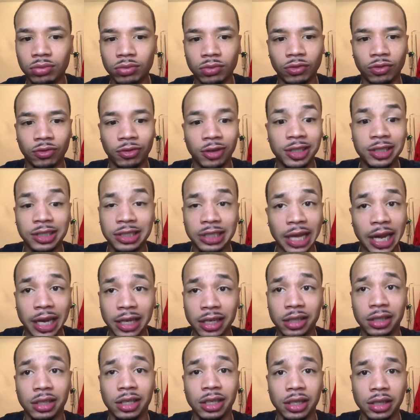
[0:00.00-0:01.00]
risk
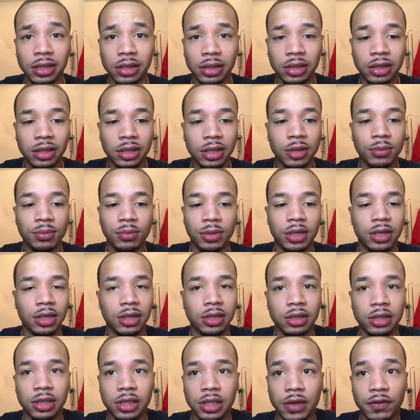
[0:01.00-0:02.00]
anything,
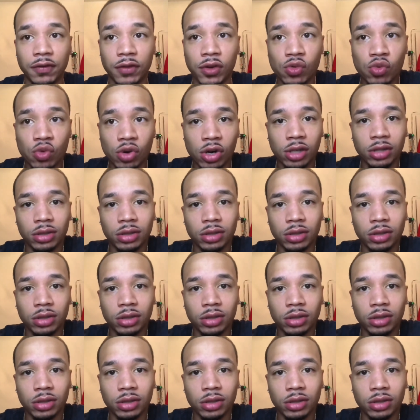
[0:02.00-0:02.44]
because if you want